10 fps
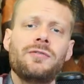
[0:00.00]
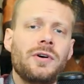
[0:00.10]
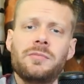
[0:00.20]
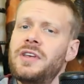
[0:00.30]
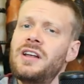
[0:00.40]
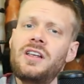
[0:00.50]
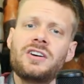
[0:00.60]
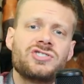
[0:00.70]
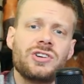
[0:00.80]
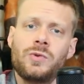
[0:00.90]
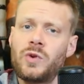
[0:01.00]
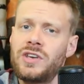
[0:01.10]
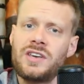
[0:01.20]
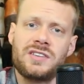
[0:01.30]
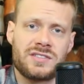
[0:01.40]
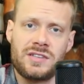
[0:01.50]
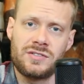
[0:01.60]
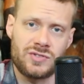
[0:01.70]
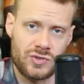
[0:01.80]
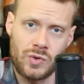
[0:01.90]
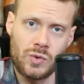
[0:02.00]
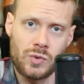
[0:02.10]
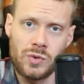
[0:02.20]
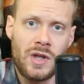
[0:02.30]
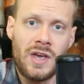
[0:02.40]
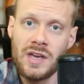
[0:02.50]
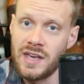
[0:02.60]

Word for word: from their luxurious insole.